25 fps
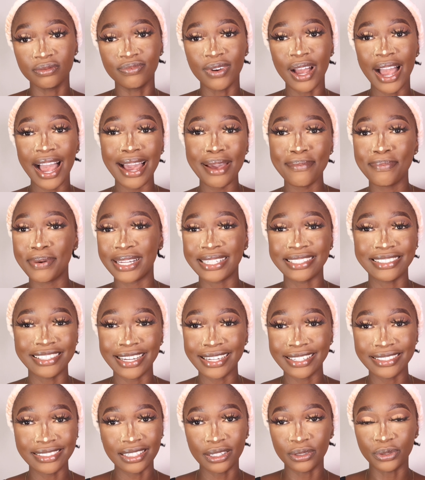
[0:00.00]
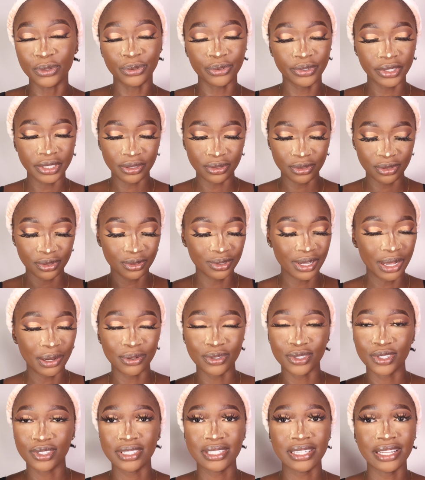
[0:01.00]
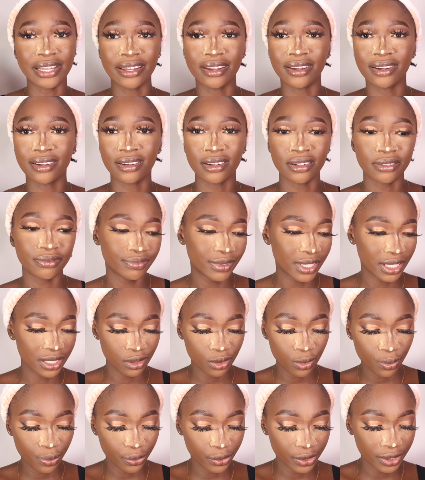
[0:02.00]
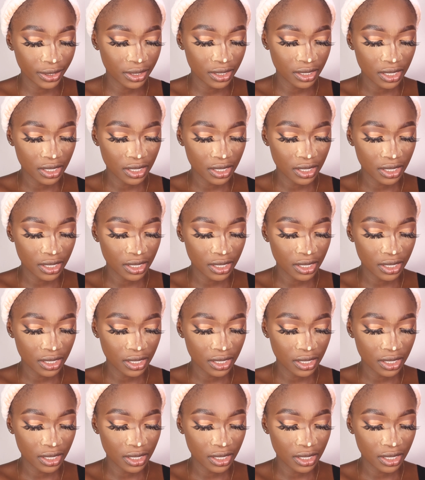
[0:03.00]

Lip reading: hype had died down already, so I was just like, there's no point.